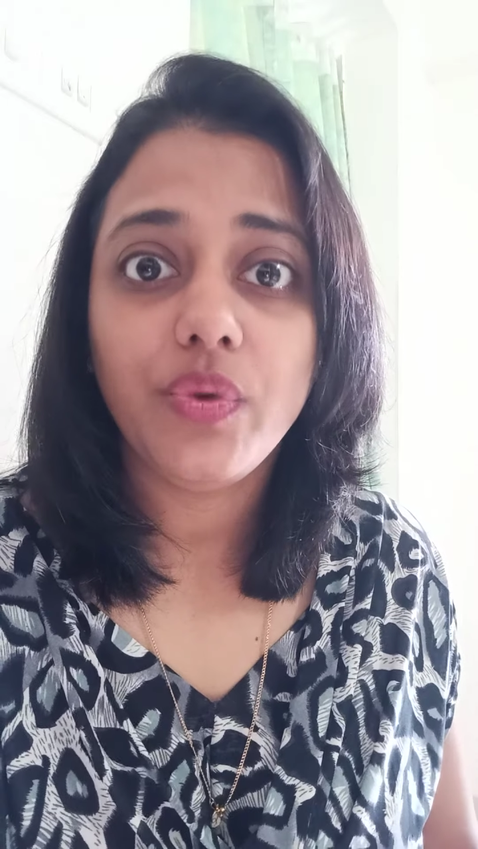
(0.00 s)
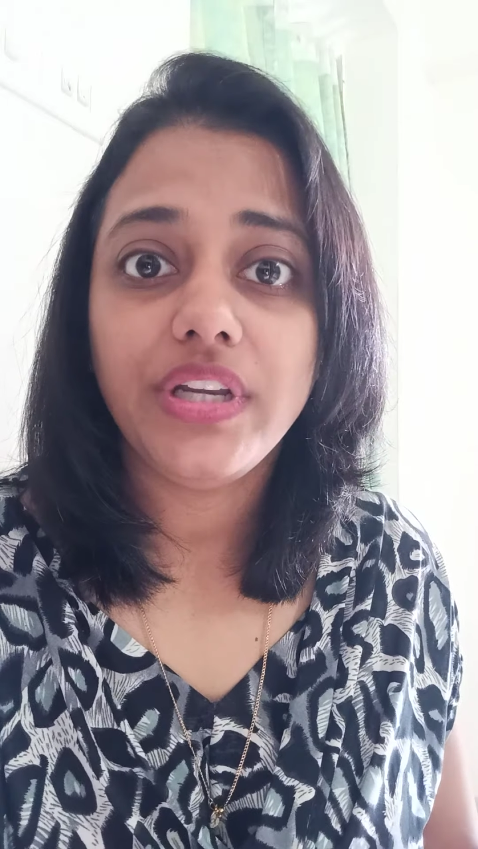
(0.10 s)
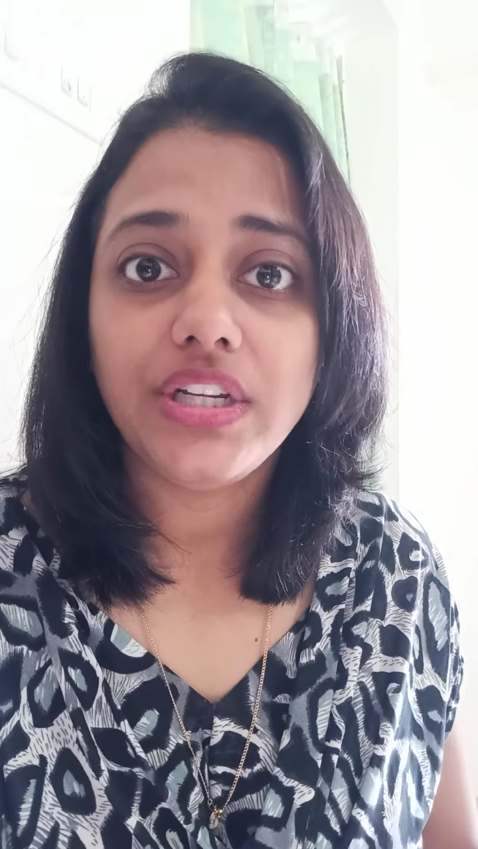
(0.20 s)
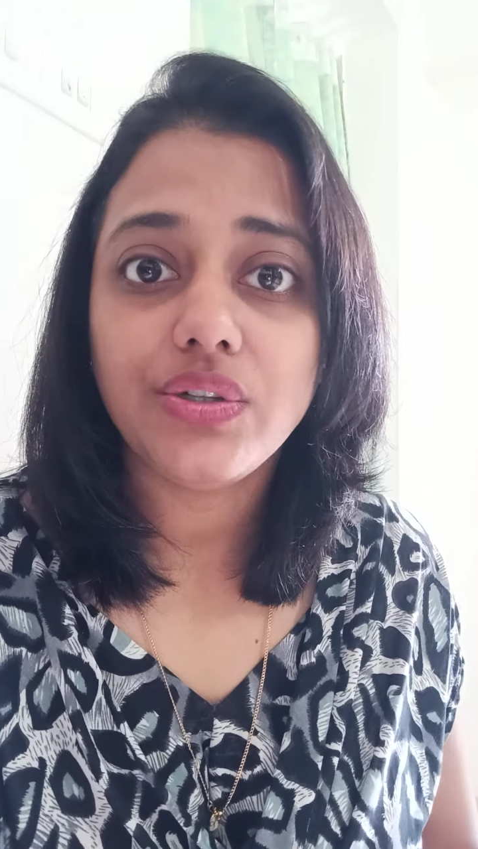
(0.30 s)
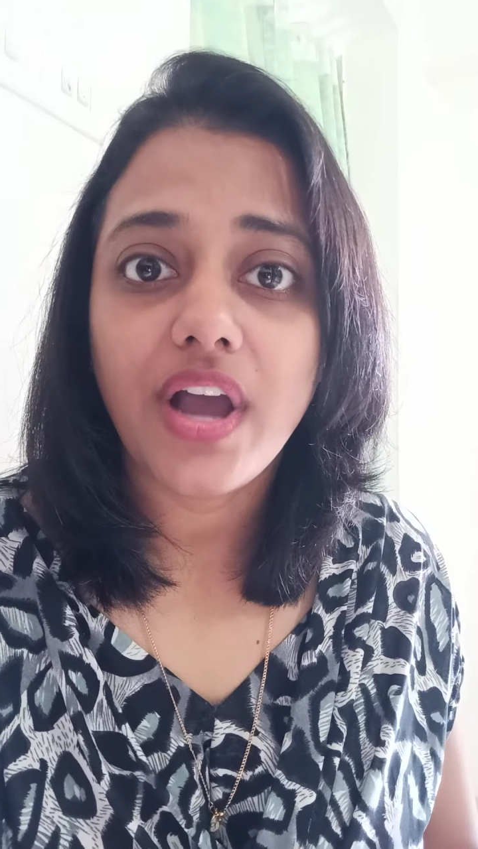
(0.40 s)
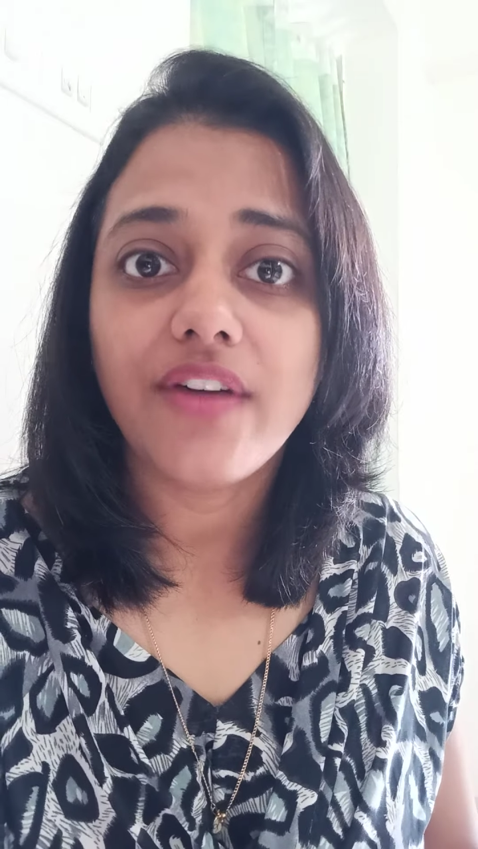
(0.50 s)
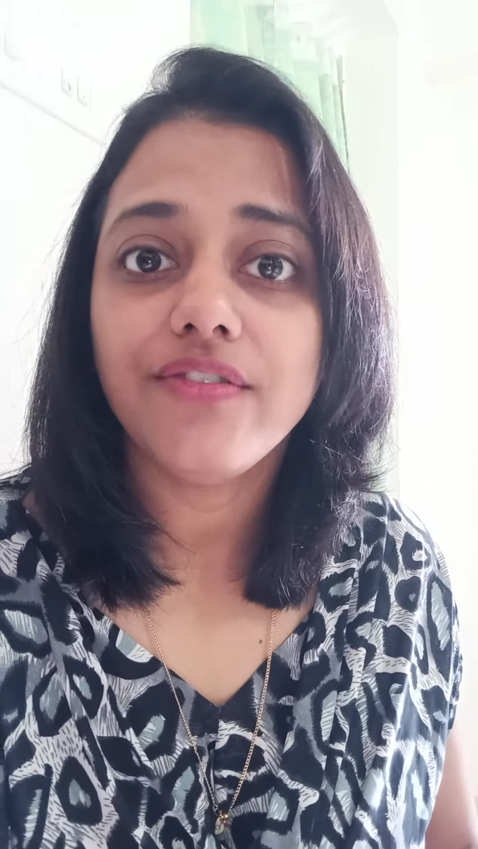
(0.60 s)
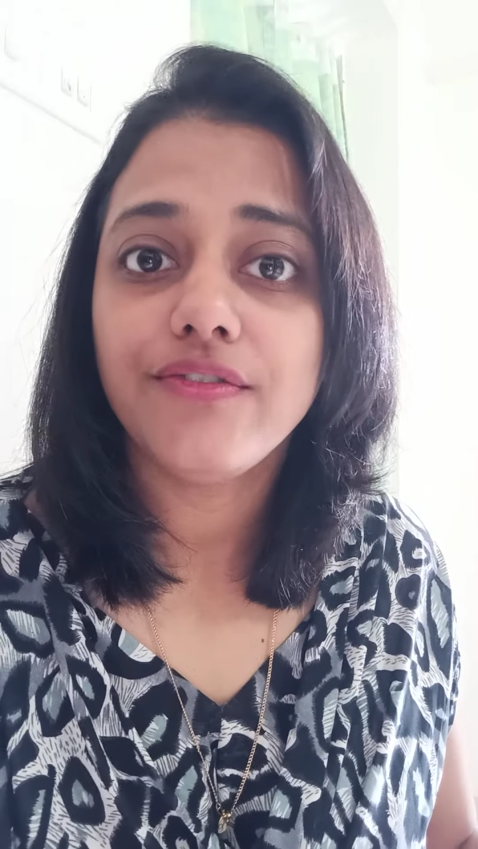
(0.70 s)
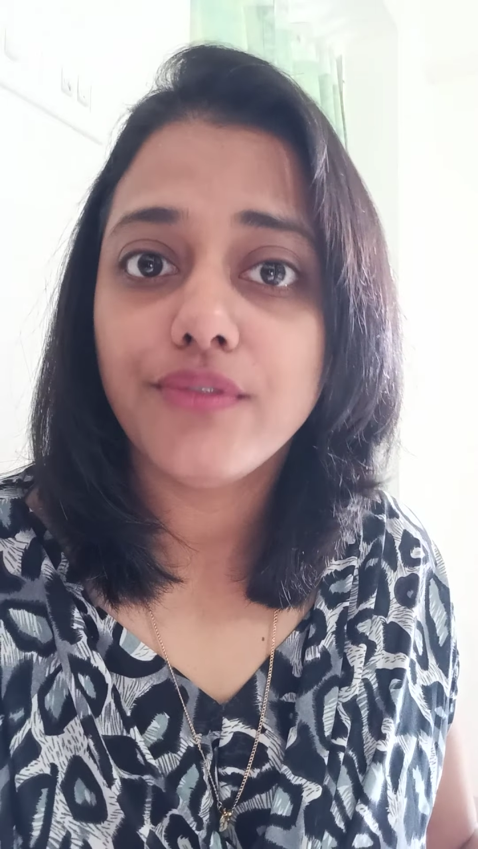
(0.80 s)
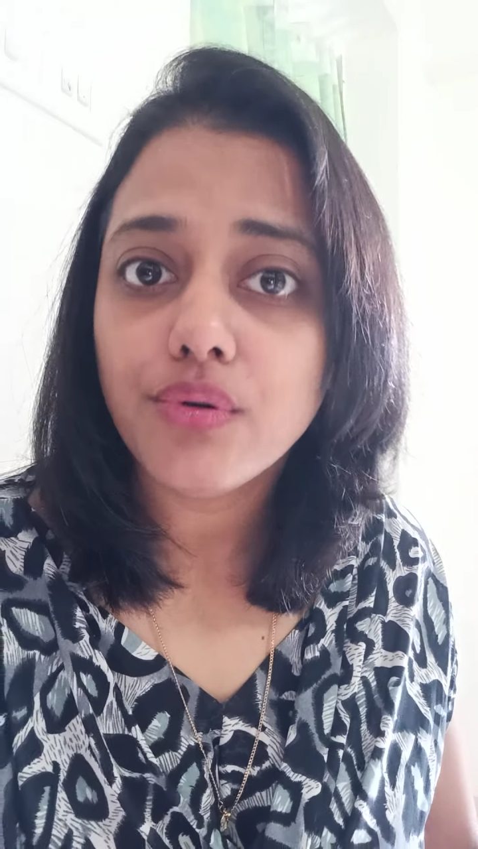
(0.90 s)
we need to
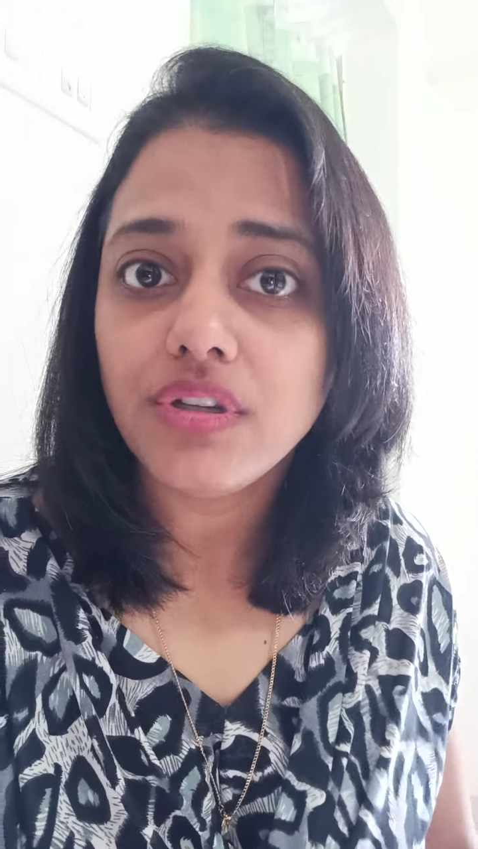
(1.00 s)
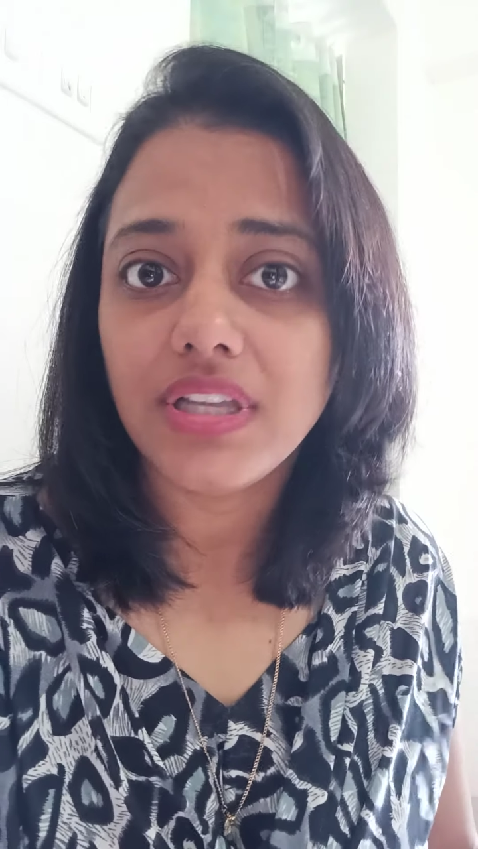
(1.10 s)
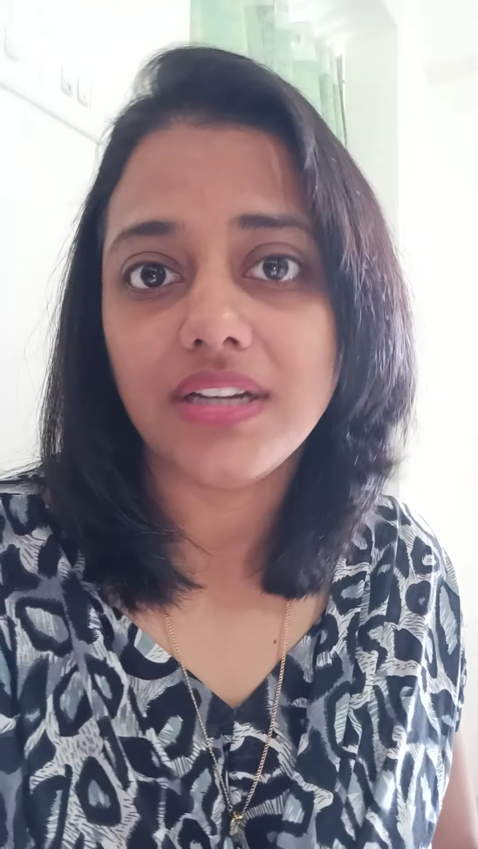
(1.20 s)
have food